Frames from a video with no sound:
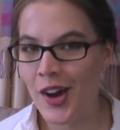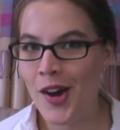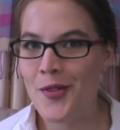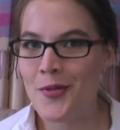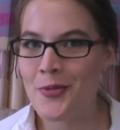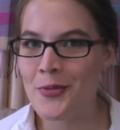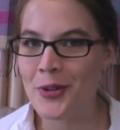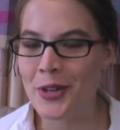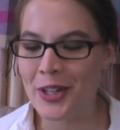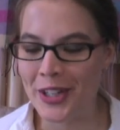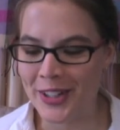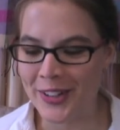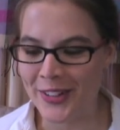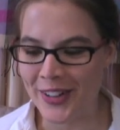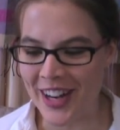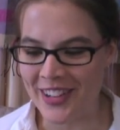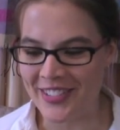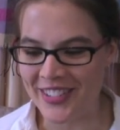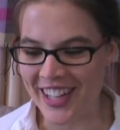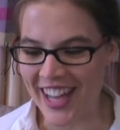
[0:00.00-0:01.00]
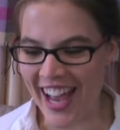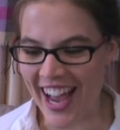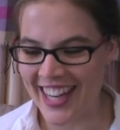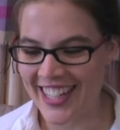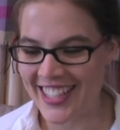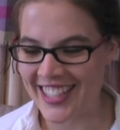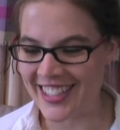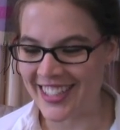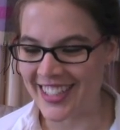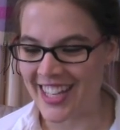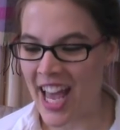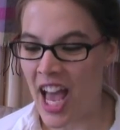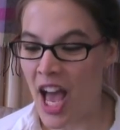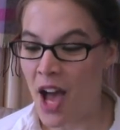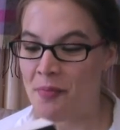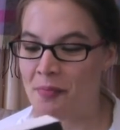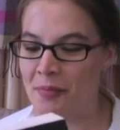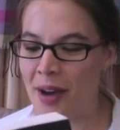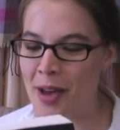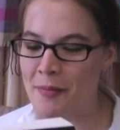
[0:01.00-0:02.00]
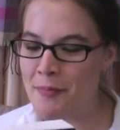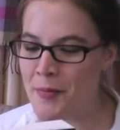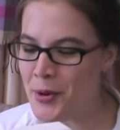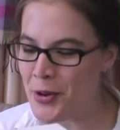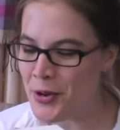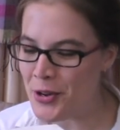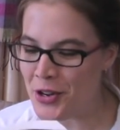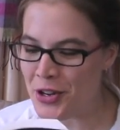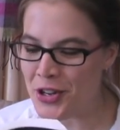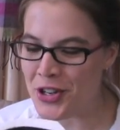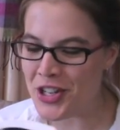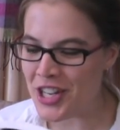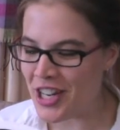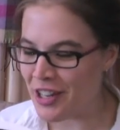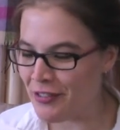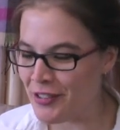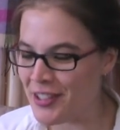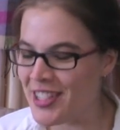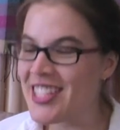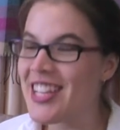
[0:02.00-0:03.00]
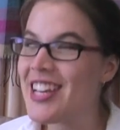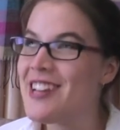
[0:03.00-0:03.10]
What a great reaction. My mood shifts